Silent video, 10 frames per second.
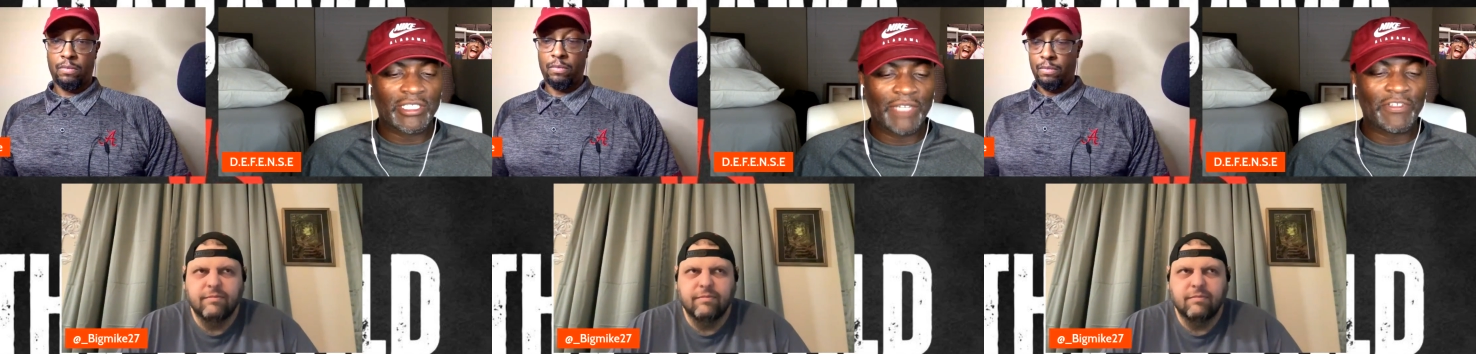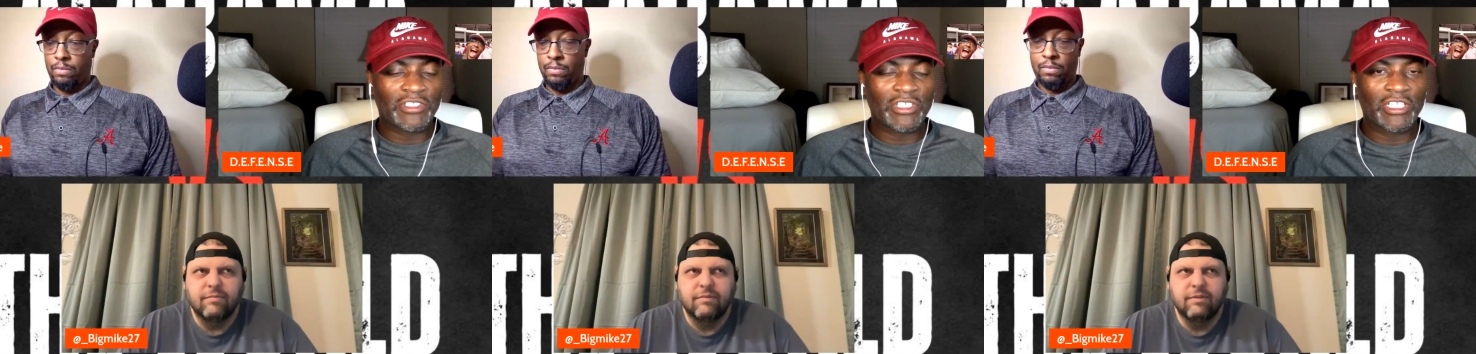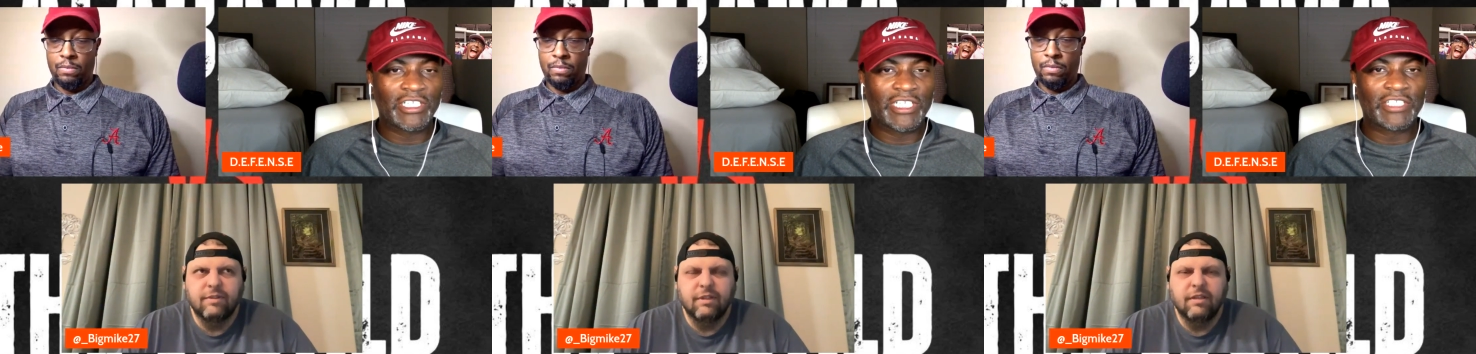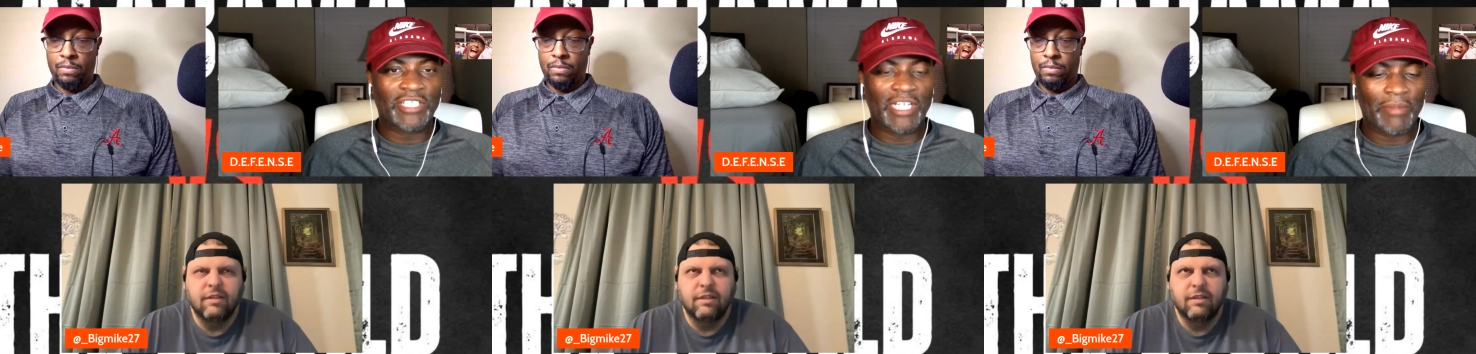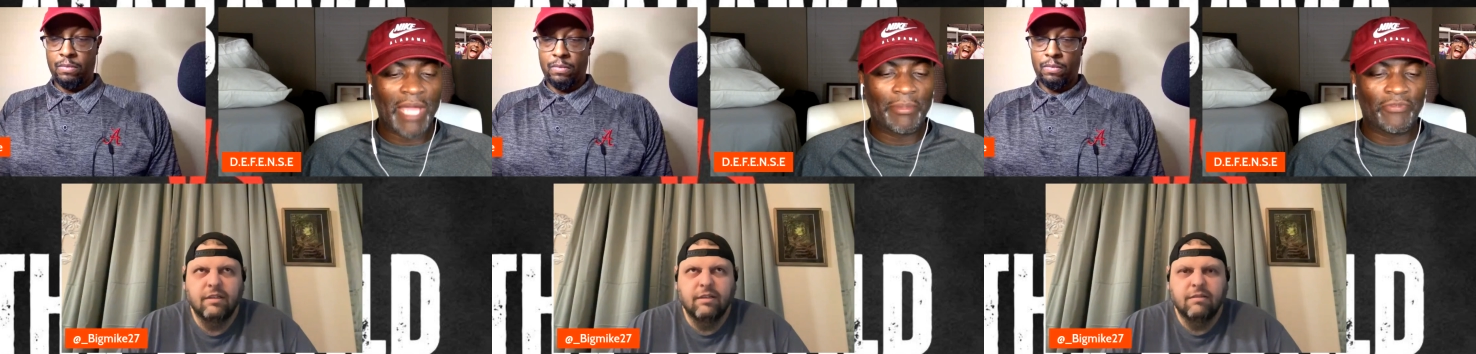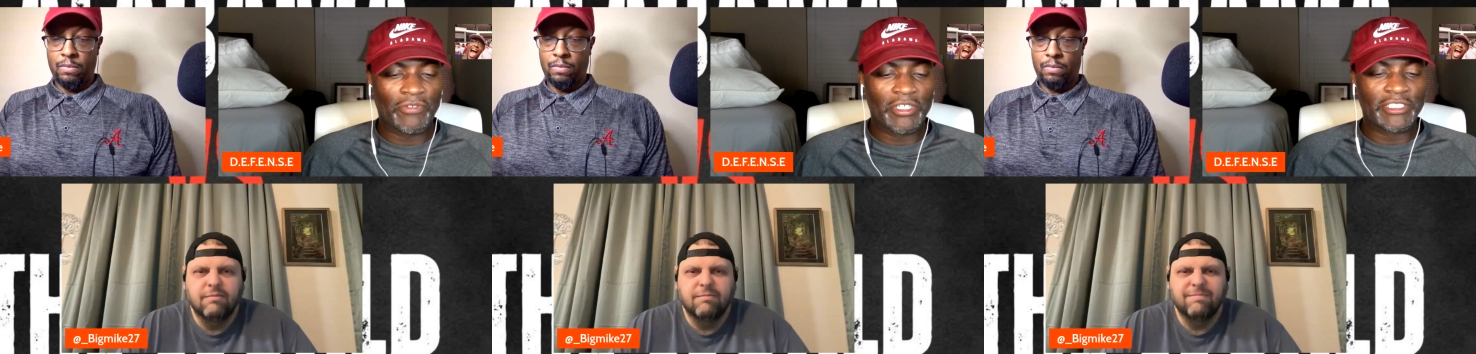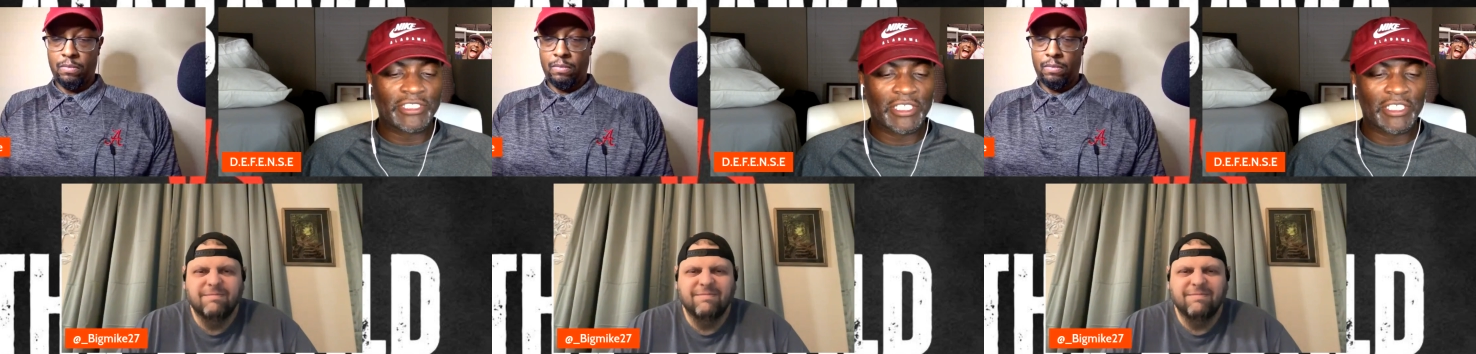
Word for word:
Speaker 1: Defense looked good yesterday. I'm happy for us.